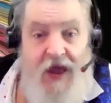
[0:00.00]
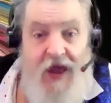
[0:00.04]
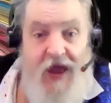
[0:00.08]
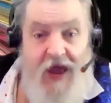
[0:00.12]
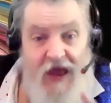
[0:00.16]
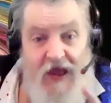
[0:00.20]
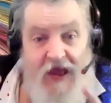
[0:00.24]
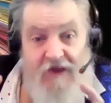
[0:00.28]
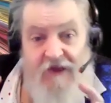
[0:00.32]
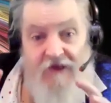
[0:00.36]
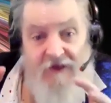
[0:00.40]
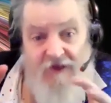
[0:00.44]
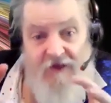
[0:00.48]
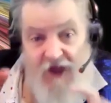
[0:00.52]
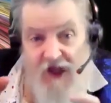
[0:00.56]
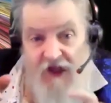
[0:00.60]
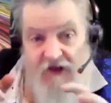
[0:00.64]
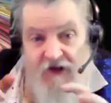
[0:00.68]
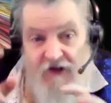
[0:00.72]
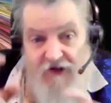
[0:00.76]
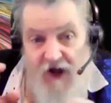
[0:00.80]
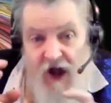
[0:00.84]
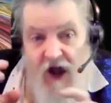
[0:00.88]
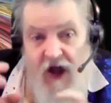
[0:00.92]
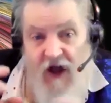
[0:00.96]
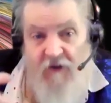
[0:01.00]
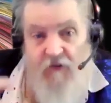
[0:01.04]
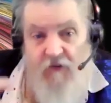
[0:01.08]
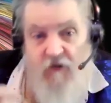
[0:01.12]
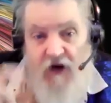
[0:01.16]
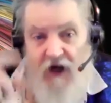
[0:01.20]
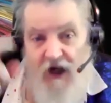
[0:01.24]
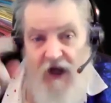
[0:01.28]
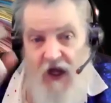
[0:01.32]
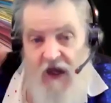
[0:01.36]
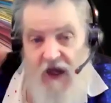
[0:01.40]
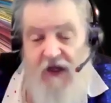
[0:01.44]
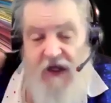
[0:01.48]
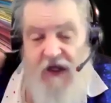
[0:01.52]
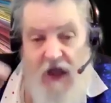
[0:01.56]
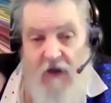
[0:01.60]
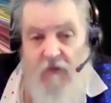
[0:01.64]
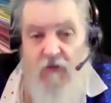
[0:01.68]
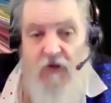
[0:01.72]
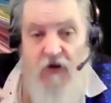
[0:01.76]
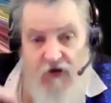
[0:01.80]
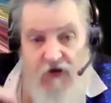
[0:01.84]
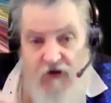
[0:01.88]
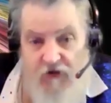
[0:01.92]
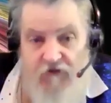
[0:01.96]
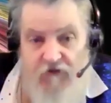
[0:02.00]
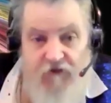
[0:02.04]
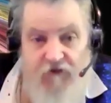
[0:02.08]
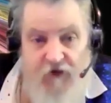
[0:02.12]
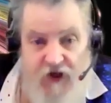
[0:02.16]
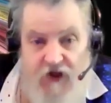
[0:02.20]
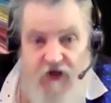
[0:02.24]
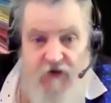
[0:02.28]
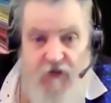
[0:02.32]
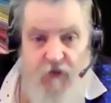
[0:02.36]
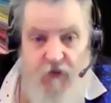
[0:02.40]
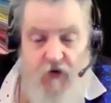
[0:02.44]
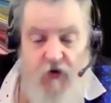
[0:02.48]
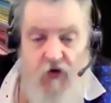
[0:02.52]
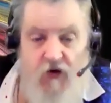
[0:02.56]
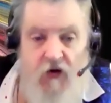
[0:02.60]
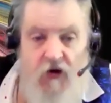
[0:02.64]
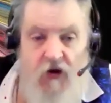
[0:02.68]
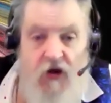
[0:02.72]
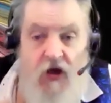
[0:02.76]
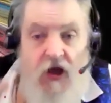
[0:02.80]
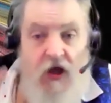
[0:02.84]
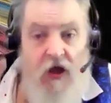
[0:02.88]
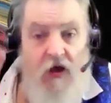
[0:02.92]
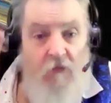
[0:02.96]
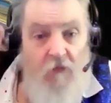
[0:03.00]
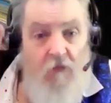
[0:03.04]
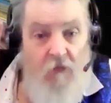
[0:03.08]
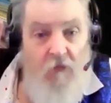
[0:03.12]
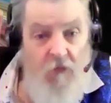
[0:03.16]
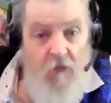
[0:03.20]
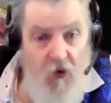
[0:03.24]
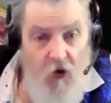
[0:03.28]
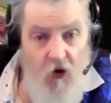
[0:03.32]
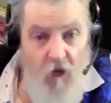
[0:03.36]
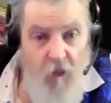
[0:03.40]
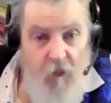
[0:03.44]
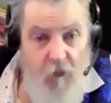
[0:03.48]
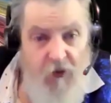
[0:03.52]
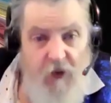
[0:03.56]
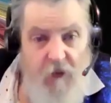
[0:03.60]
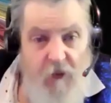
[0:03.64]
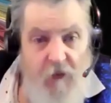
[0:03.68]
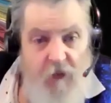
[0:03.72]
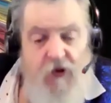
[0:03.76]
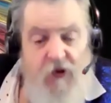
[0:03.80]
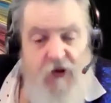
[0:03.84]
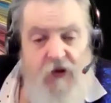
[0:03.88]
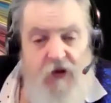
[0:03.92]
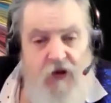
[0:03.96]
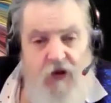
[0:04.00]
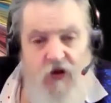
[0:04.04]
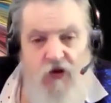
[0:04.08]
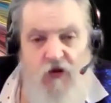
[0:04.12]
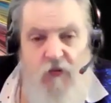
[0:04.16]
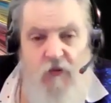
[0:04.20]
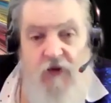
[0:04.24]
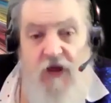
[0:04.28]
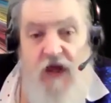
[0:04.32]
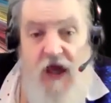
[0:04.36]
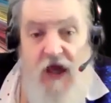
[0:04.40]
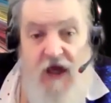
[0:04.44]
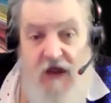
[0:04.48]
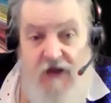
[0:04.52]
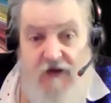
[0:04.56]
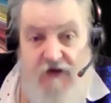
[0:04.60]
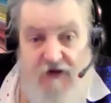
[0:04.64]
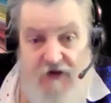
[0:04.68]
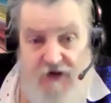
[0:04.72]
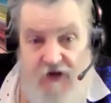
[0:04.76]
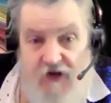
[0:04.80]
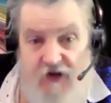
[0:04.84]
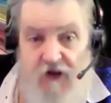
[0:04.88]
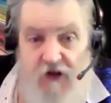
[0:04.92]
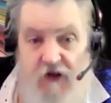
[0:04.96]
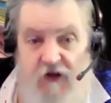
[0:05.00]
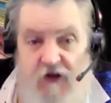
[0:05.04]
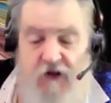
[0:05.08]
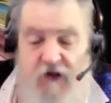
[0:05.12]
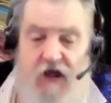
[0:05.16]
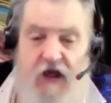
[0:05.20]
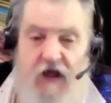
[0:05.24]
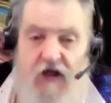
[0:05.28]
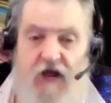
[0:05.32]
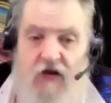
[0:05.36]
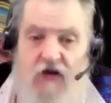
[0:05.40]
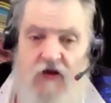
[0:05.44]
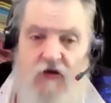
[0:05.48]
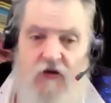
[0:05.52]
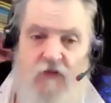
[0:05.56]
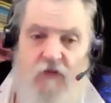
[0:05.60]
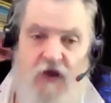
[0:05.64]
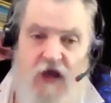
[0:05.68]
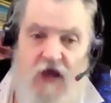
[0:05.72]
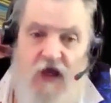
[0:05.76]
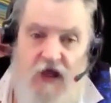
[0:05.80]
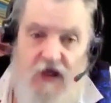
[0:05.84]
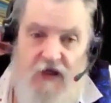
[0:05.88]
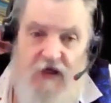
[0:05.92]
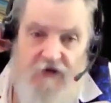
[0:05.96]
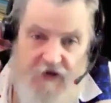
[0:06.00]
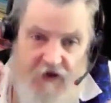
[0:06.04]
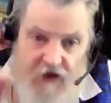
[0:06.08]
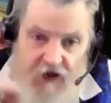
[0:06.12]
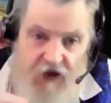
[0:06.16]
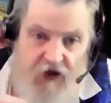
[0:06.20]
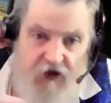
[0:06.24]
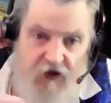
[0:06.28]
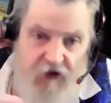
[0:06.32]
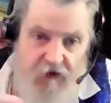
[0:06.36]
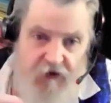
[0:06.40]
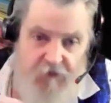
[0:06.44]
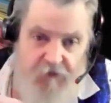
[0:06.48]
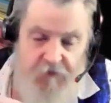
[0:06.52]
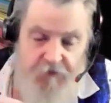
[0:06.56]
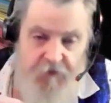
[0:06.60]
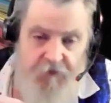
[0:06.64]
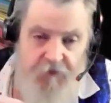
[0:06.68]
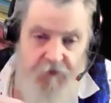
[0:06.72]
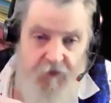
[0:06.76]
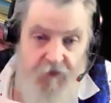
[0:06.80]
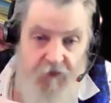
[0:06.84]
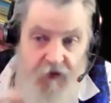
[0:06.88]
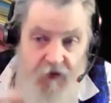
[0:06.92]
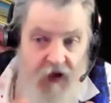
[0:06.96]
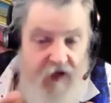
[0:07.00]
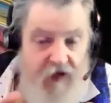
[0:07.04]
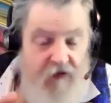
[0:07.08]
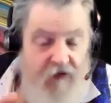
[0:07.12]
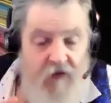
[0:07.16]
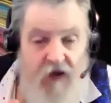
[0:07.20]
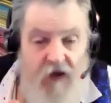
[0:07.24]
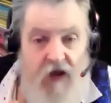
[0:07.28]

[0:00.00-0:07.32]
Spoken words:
At that time, when I came onto Facebook, more people knew me as Syl than knew me as Leon, right?